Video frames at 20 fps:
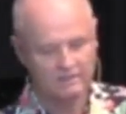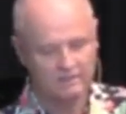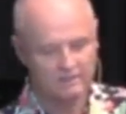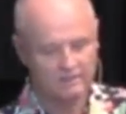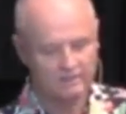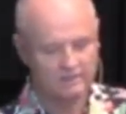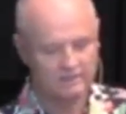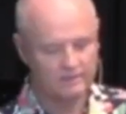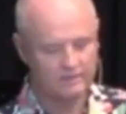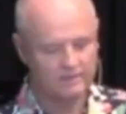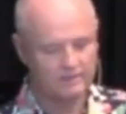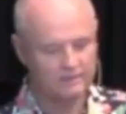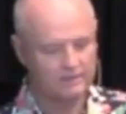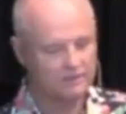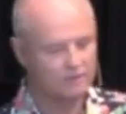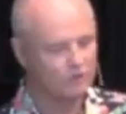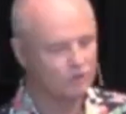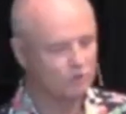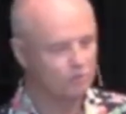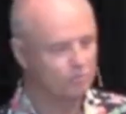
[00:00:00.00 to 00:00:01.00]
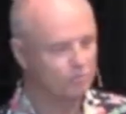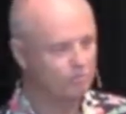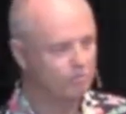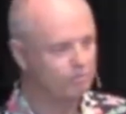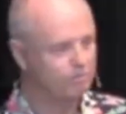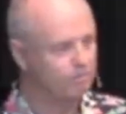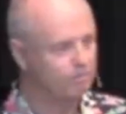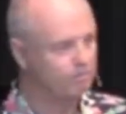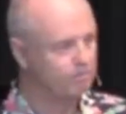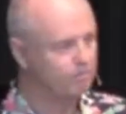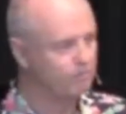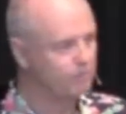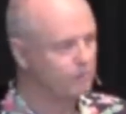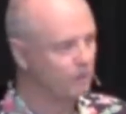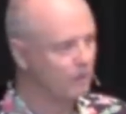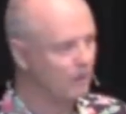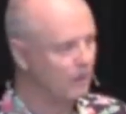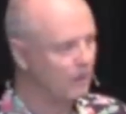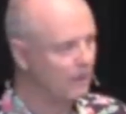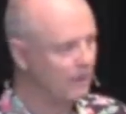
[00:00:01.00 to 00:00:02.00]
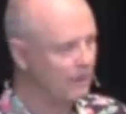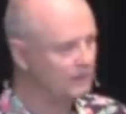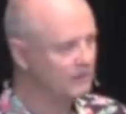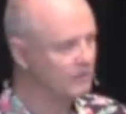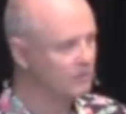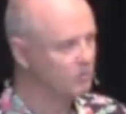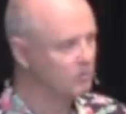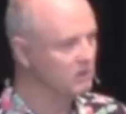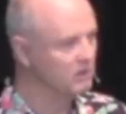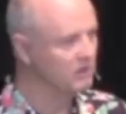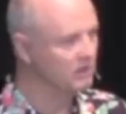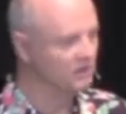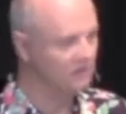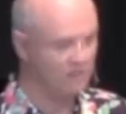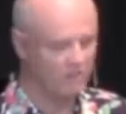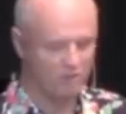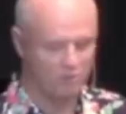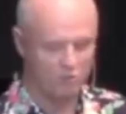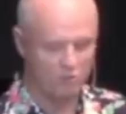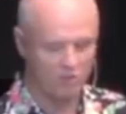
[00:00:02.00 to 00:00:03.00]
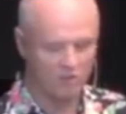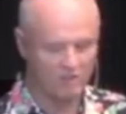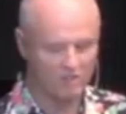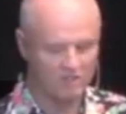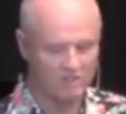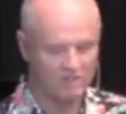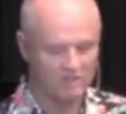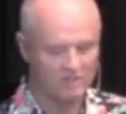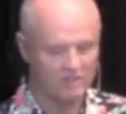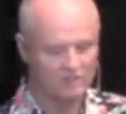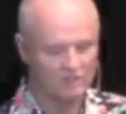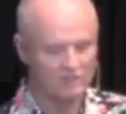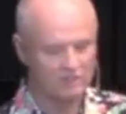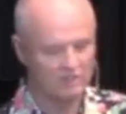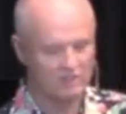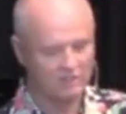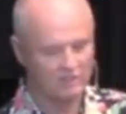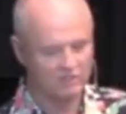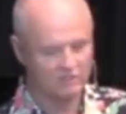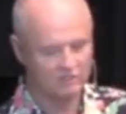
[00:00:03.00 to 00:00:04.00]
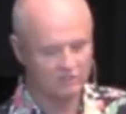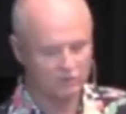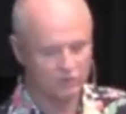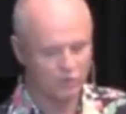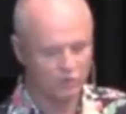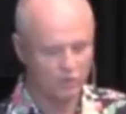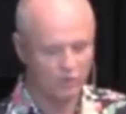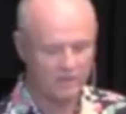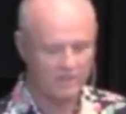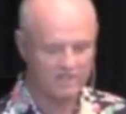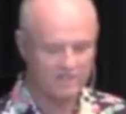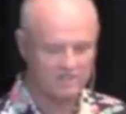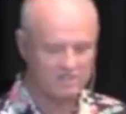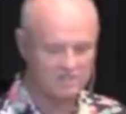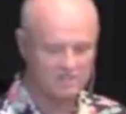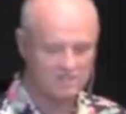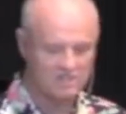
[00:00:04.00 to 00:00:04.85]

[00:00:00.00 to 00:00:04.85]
This could possibly have brought uh, great